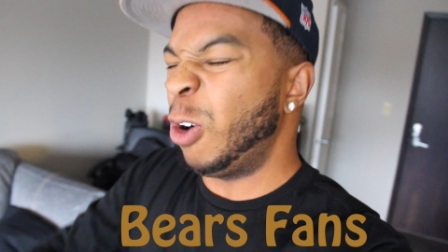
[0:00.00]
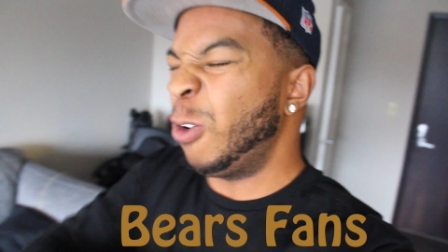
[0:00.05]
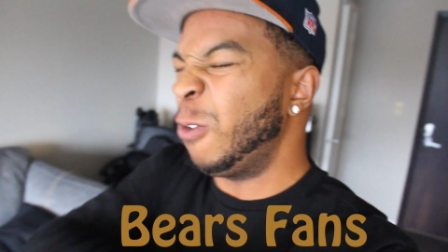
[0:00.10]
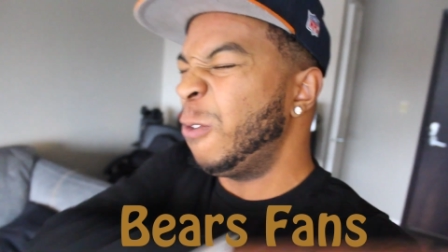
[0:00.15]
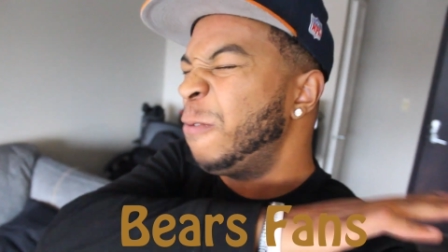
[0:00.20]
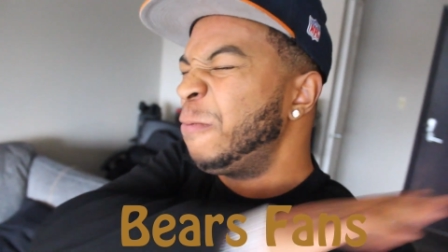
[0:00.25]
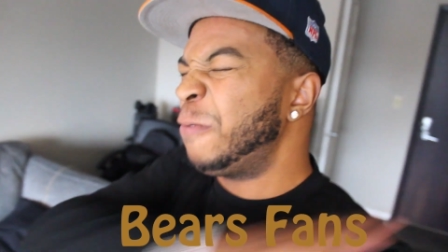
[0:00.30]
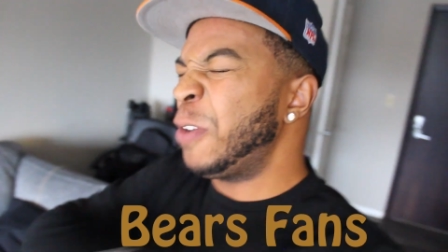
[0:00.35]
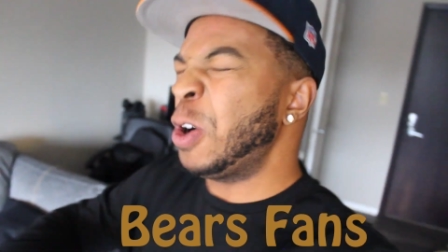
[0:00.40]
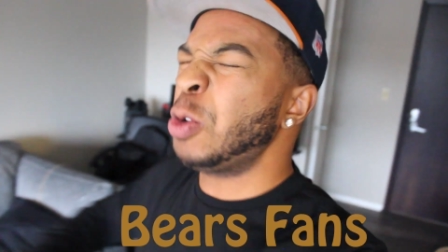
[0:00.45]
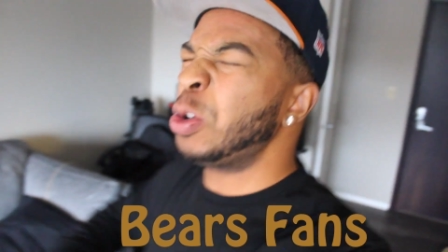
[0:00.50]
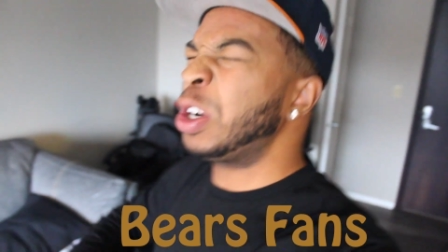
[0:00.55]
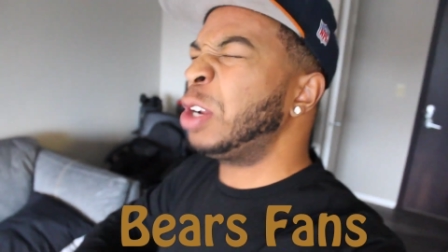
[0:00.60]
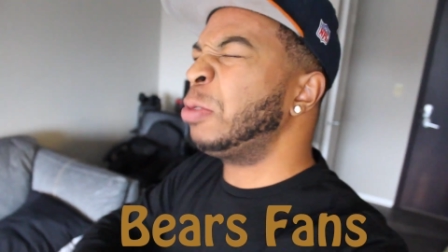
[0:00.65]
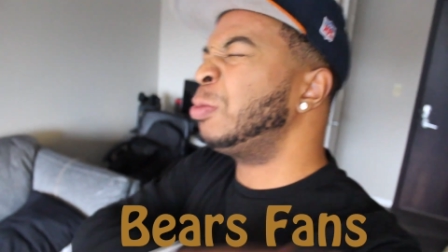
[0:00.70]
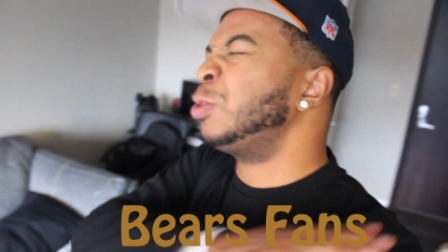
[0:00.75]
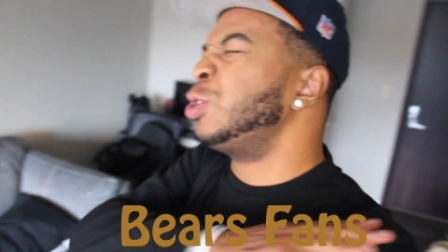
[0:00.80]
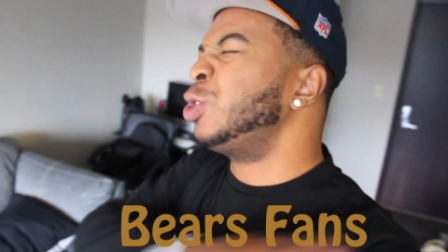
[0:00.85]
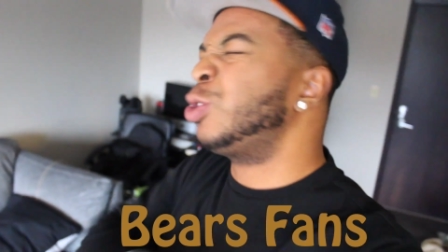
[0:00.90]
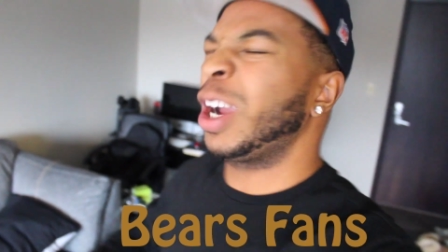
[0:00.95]
I'm throwing
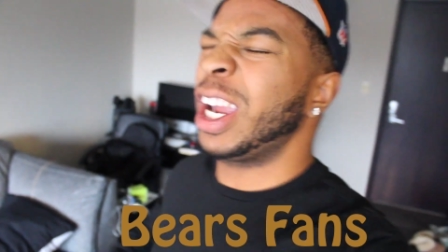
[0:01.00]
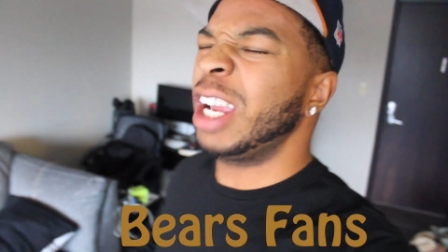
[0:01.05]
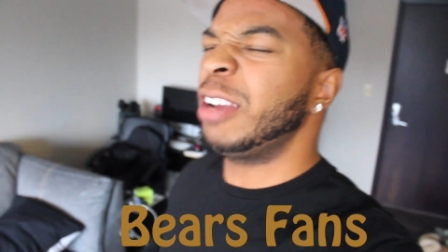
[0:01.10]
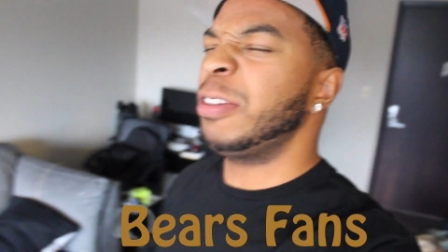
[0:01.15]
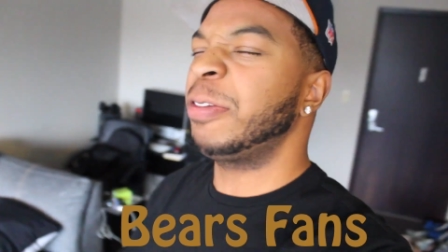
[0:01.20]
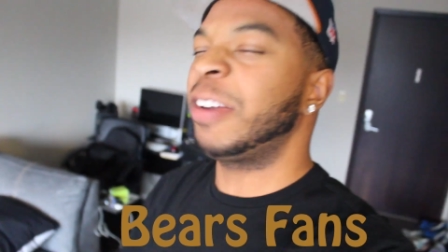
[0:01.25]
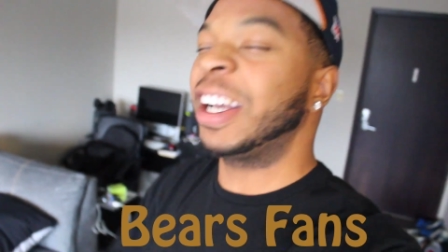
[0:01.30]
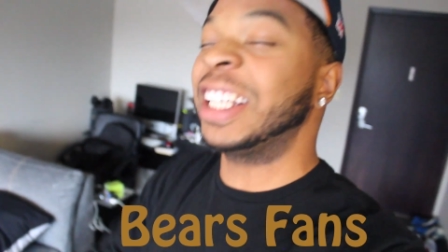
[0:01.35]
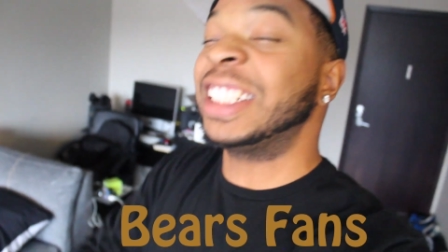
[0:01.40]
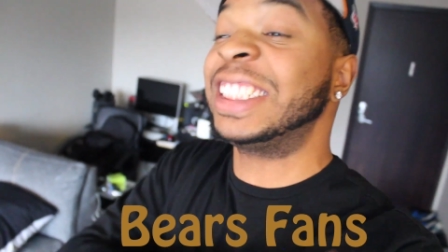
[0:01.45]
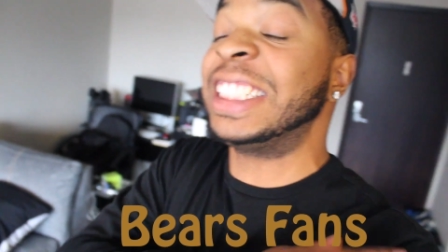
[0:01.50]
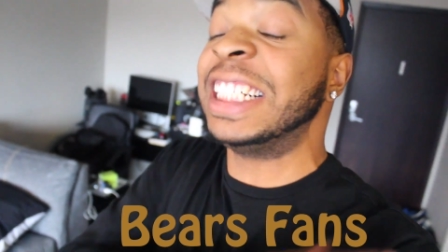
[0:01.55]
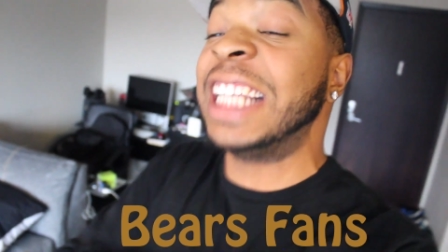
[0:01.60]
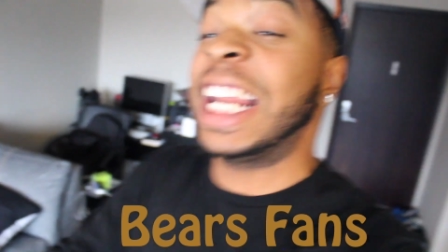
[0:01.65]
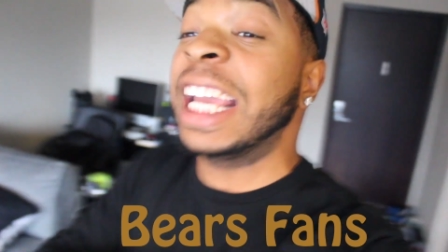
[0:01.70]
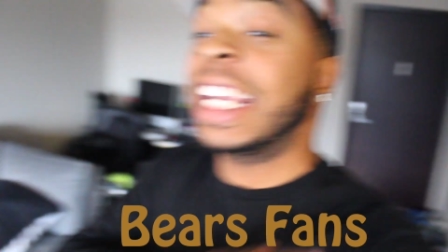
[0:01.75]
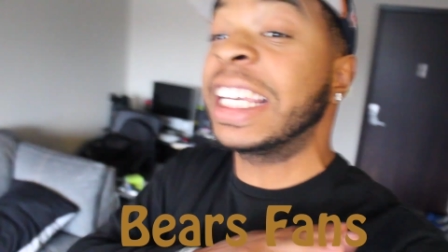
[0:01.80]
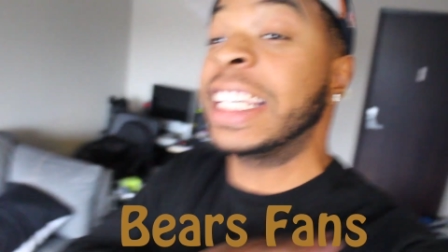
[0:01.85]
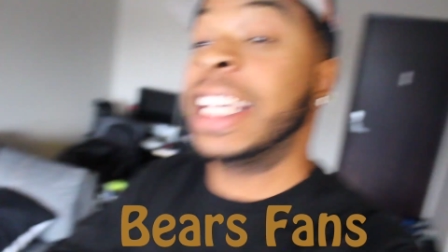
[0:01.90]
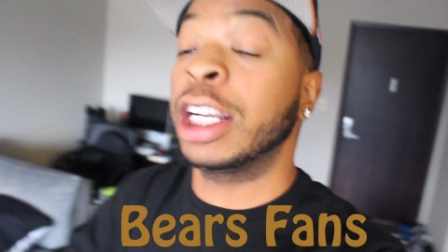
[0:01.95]
them grave. If I
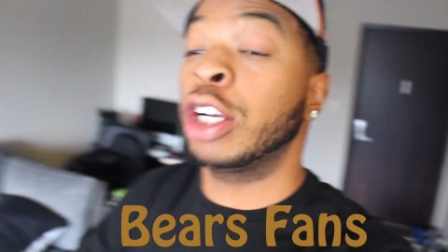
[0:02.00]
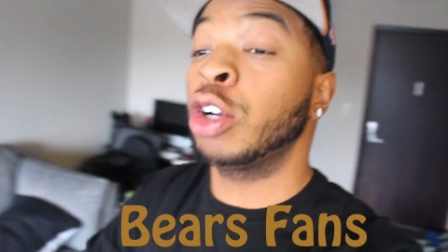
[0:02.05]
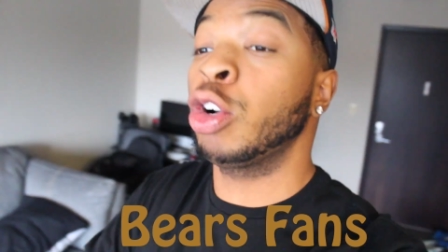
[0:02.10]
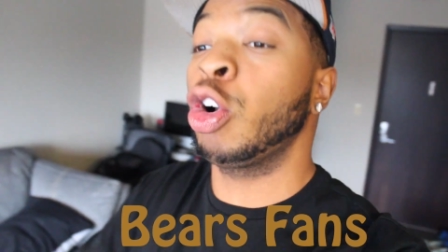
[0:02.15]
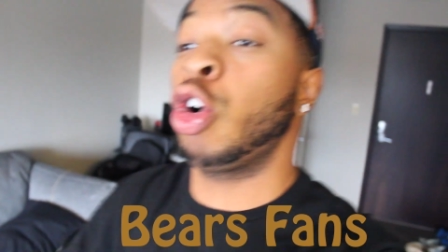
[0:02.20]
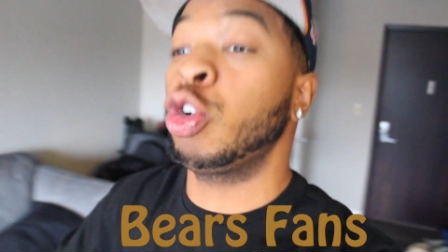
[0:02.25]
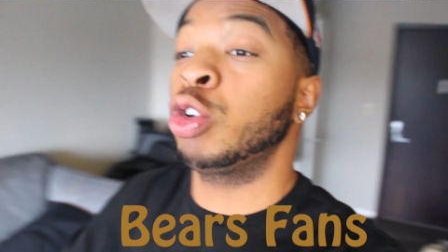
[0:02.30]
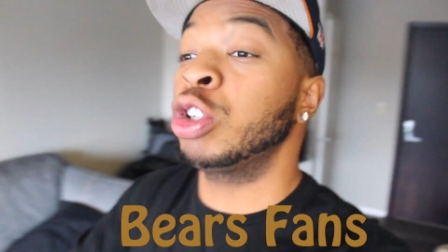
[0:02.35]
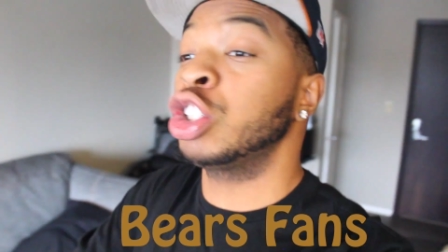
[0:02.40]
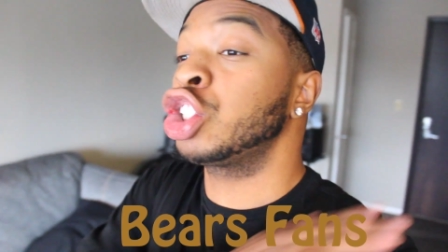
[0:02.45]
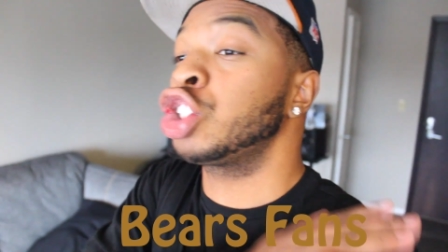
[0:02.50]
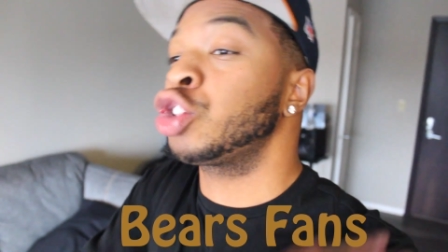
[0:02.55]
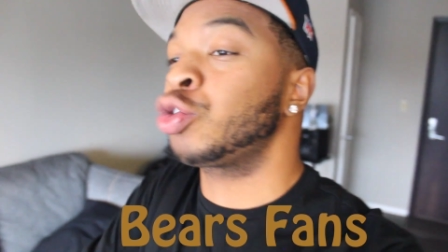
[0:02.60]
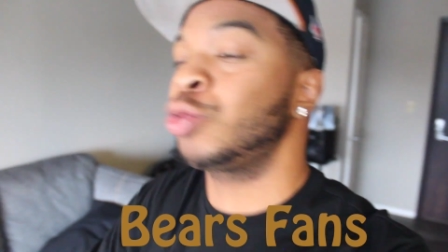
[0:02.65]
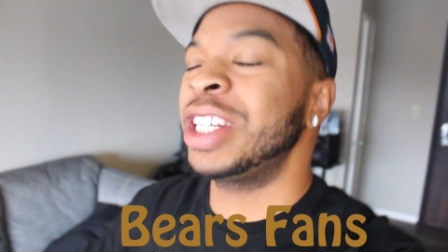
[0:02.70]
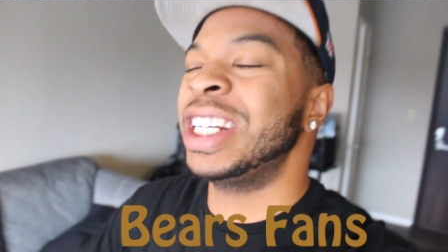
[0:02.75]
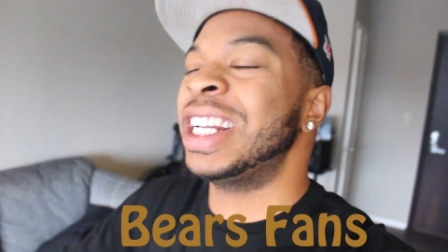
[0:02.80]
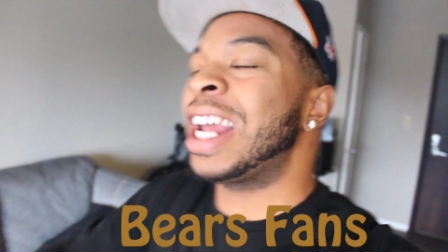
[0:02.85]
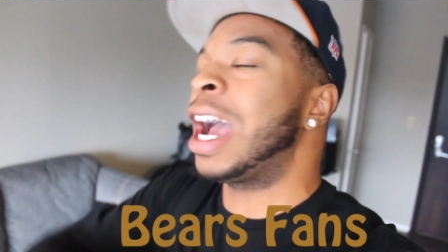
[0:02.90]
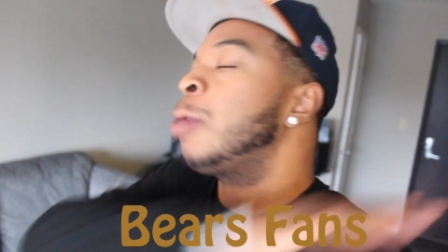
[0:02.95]
see that kicker on the
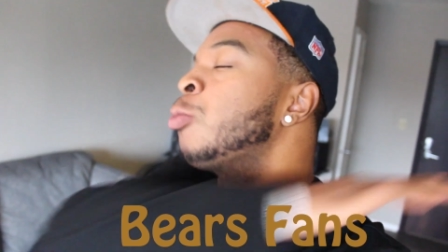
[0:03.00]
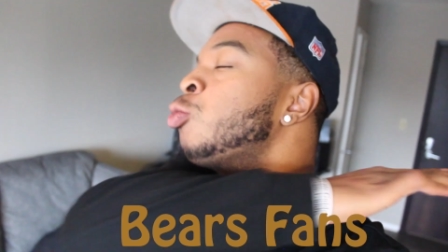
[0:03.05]
street,